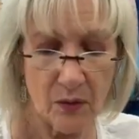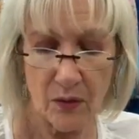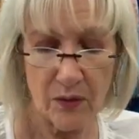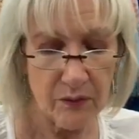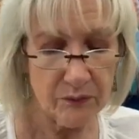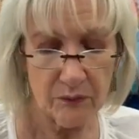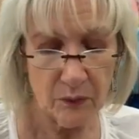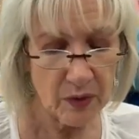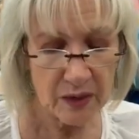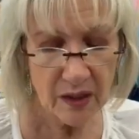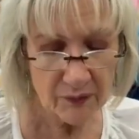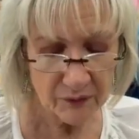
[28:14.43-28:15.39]
or
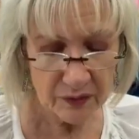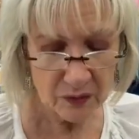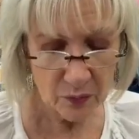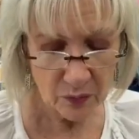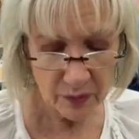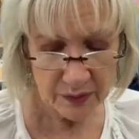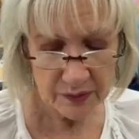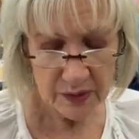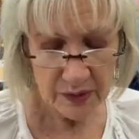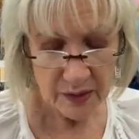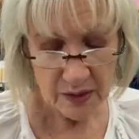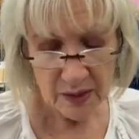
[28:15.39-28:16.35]
whatever you want,